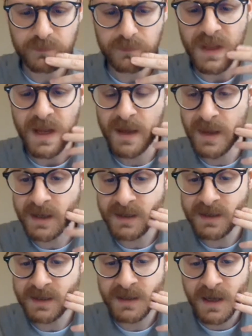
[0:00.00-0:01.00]
And
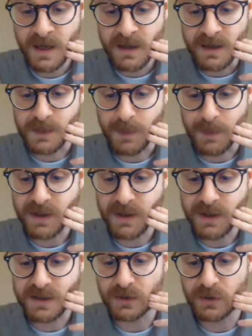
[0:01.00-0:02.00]
this, despite the
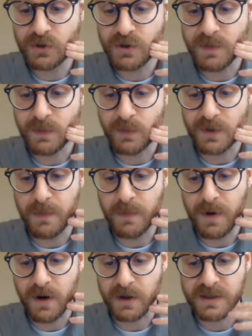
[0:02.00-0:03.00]
disillusionment which
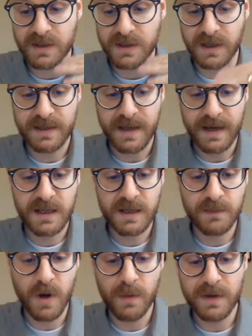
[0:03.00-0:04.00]
marks a second
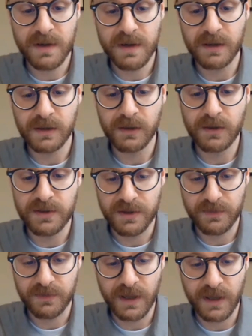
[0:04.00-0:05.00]
moment in Deleuze's
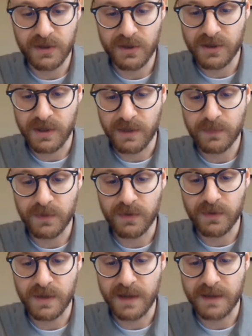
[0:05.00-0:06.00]
relationship to
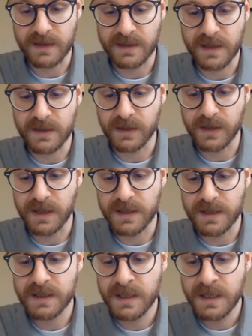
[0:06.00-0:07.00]
the
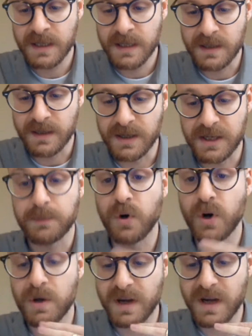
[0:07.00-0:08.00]
existentialist, the
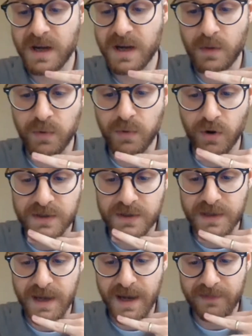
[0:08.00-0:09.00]
disappointment, he
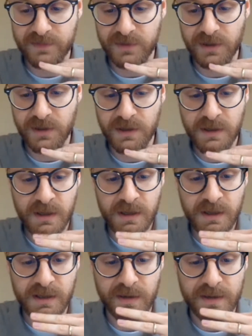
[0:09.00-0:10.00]
reports, after
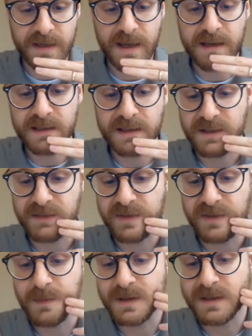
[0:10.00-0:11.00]
their attendance at the
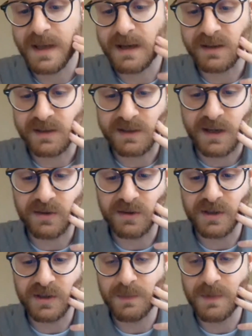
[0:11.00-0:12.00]
famous
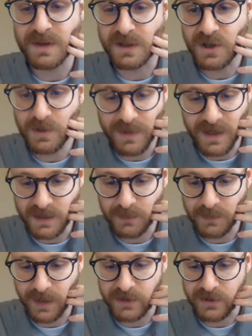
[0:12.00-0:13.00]
Existentialism is a Humanism
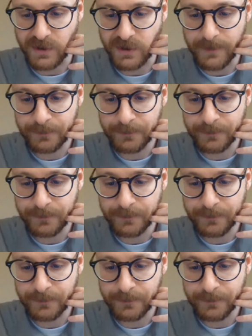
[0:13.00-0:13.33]
lecture,